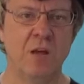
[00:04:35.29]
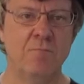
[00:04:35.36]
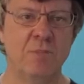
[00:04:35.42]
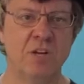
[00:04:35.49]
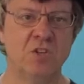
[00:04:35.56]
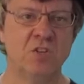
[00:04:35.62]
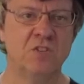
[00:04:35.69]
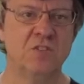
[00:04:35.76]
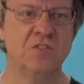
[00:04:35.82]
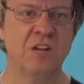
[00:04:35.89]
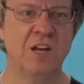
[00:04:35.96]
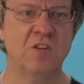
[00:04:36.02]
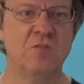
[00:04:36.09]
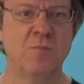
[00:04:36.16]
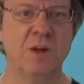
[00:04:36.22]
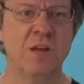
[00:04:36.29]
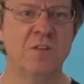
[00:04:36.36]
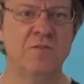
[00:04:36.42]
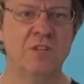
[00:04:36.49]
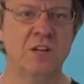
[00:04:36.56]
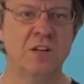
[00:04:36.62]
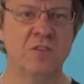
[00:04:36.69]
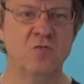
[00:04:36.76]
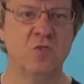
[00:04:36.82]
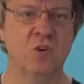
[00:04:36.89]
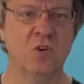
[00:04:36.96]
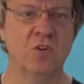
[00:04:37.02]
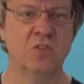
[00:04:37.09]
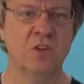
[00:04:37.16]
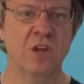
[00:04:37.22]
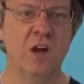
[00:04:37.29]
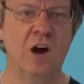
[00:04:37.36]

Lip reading: Much as Assange may have done his wrongs,